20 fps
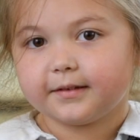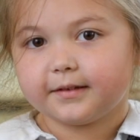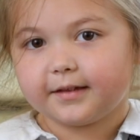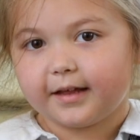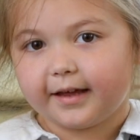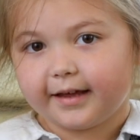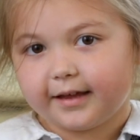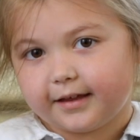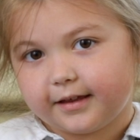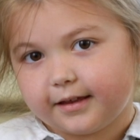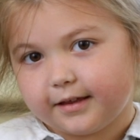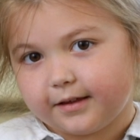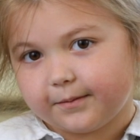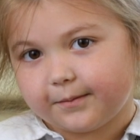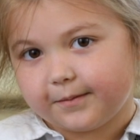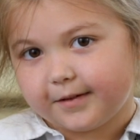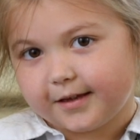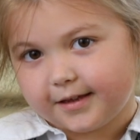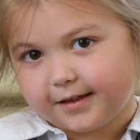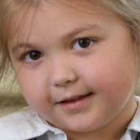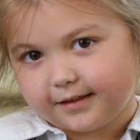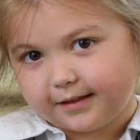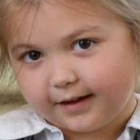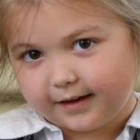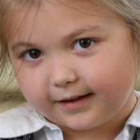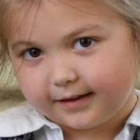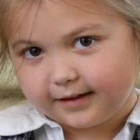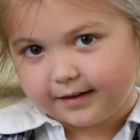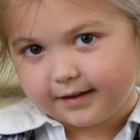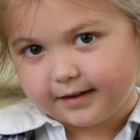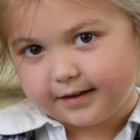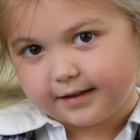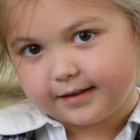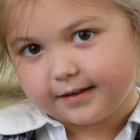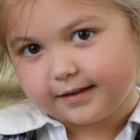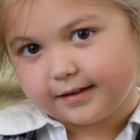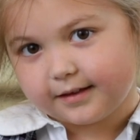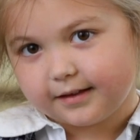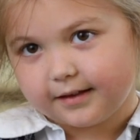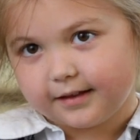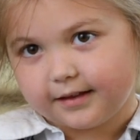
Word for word: Thank you, Miss Diane.